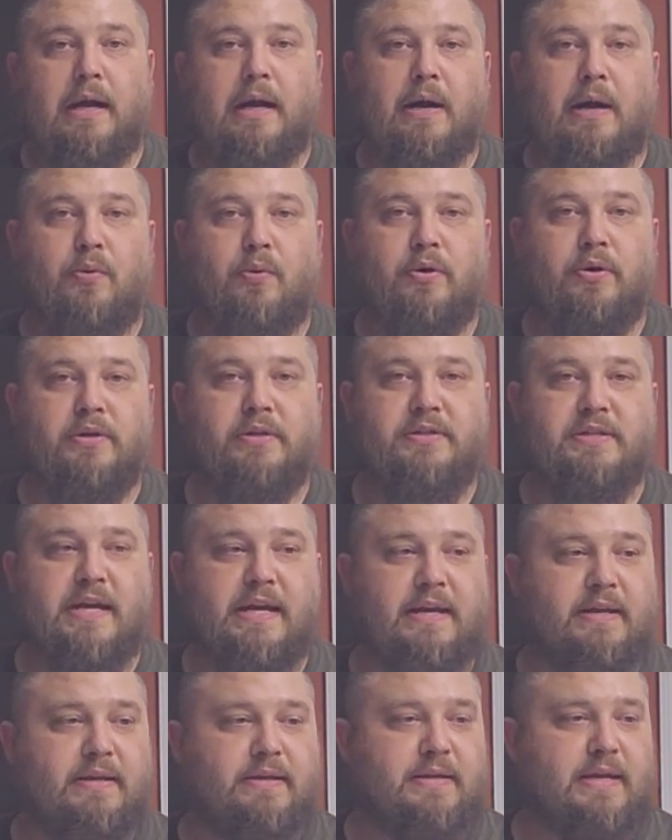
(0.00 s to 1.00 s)
want to
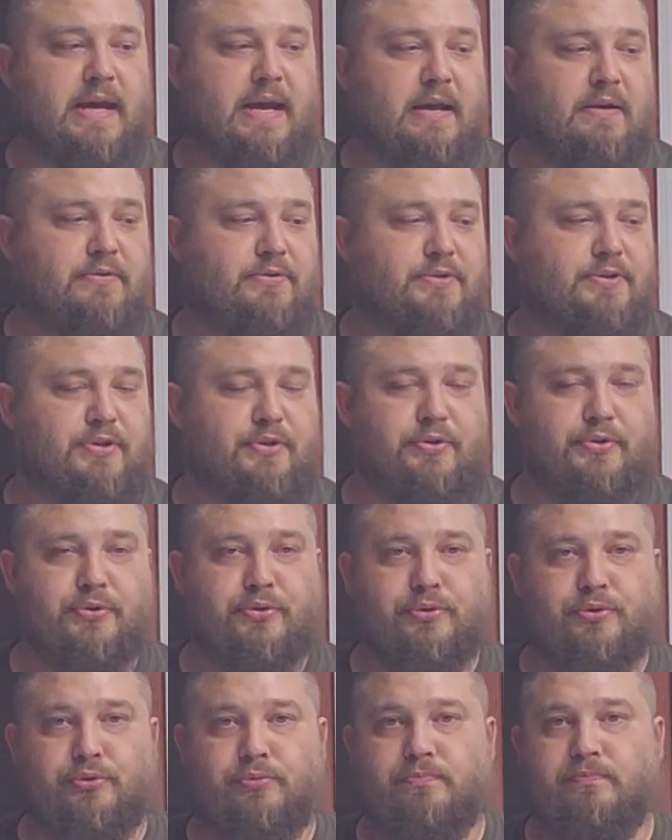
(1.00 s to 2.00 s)
take it down
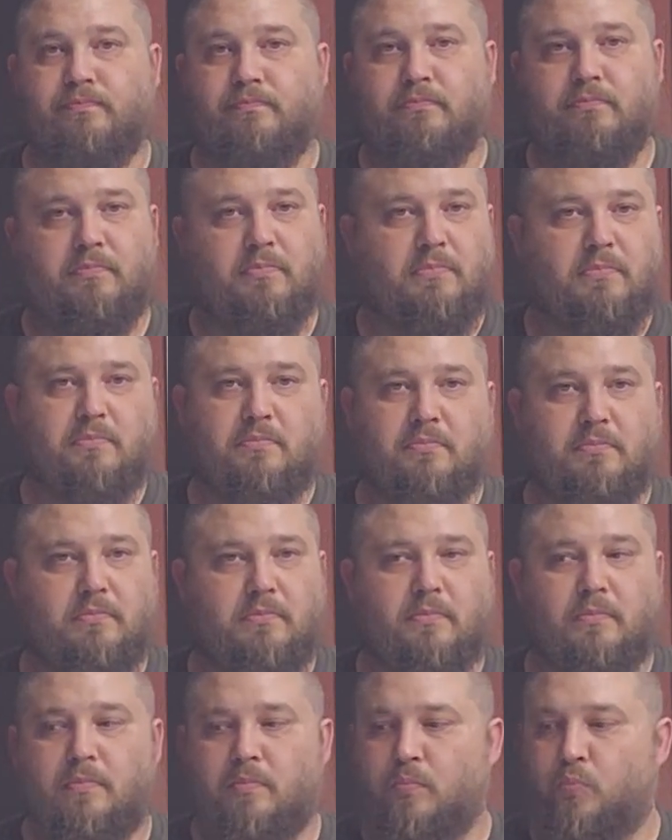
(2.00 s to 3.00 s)
to,
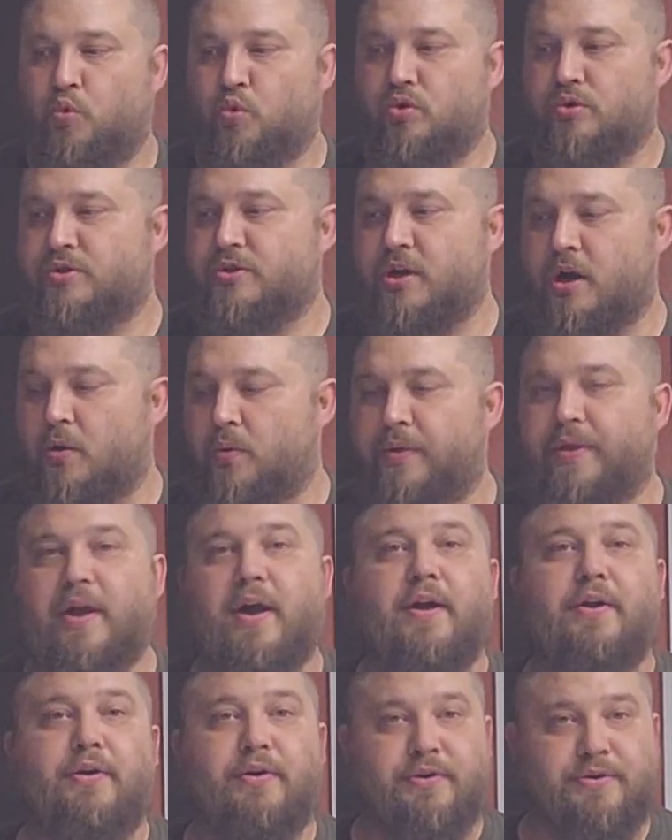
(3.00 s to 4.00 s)
we'll start with
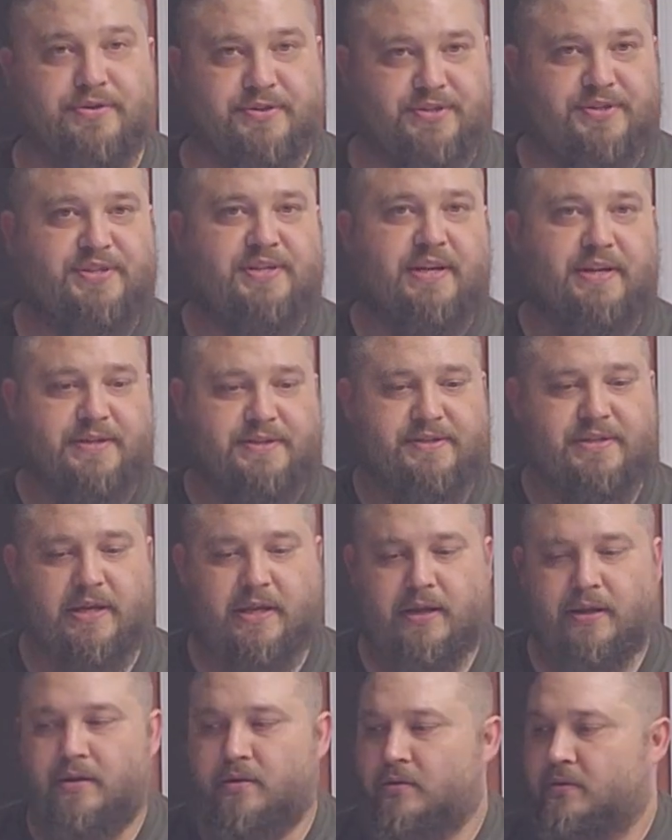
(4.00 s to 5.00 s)

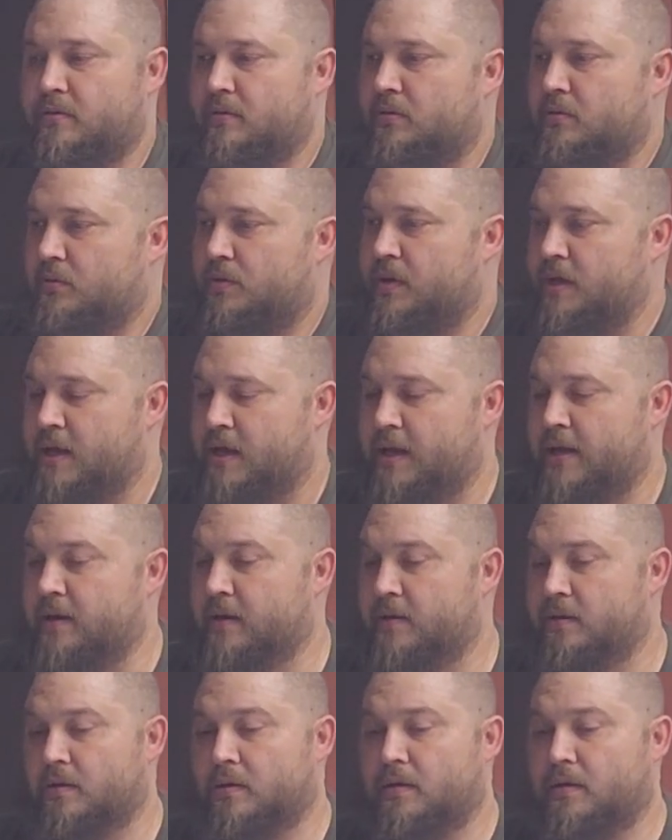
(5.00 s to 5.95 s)
160. Okay.